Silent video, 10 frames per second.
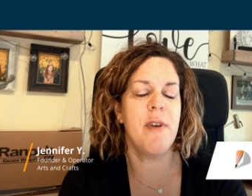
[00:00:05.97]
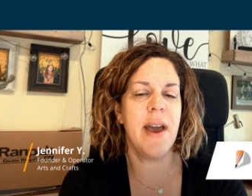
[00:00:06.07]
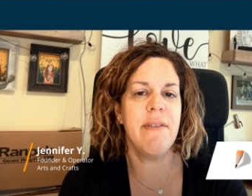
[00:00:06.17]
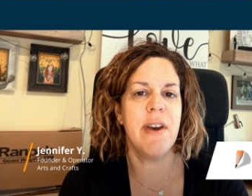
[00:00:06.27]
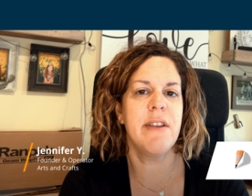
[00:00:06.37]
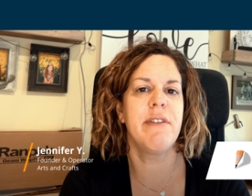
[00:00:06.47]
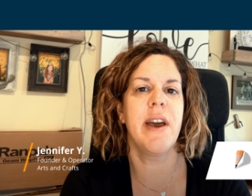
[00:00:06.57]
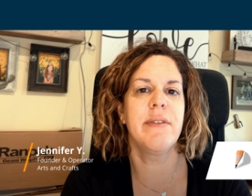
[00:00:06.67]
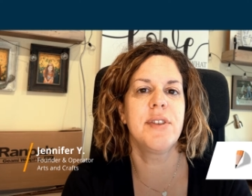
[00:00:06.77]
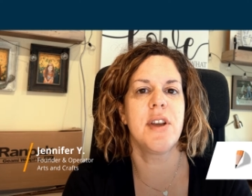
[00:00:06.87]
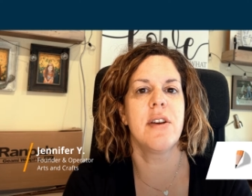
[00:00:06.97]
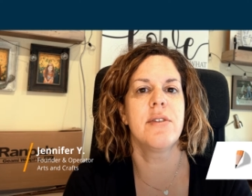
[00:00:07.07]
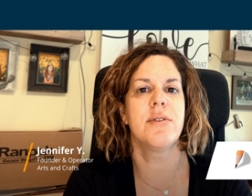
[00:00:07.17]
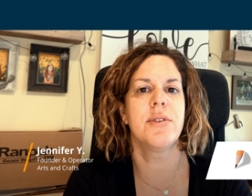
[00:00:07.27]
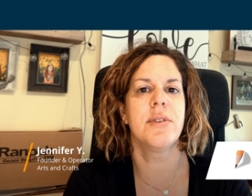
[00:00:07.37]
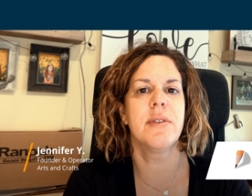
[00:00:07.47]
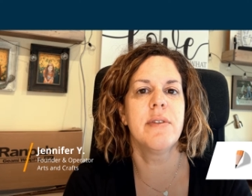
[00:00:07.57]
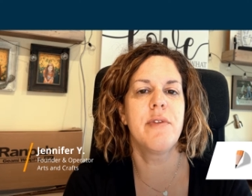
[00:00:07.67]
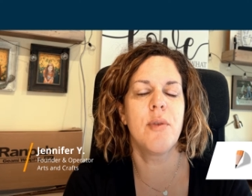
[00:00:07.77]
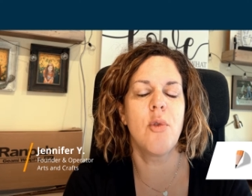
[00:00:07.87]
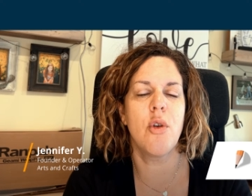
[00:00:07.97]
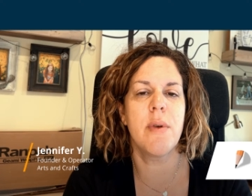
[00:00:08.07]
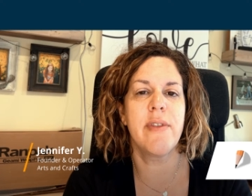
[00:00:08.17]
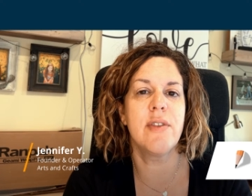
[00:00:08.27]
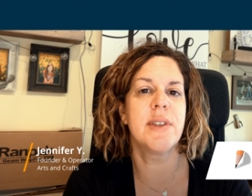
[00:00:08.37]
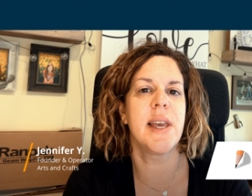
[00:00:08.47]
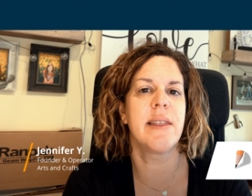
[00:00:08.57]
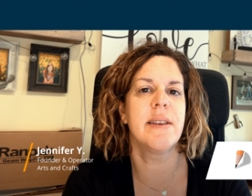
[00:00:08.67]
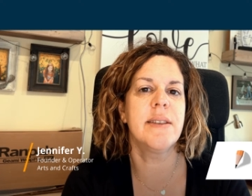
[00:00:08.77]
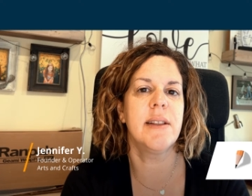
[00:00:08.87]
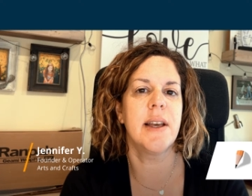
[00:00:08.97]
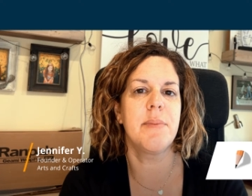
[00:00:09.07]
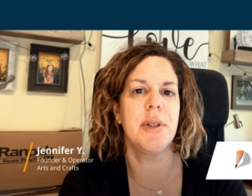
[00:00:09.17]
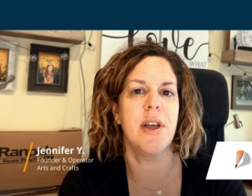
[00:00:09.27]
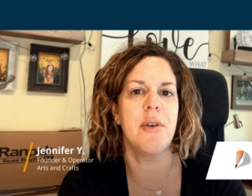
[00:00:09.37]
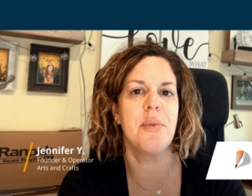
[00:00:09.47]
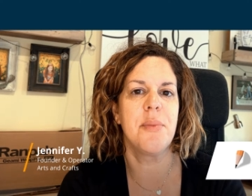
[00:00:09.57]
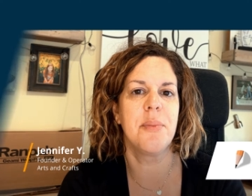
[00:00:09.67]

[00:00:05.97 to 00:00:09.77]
five out of five stars. For more reviews like this, click below.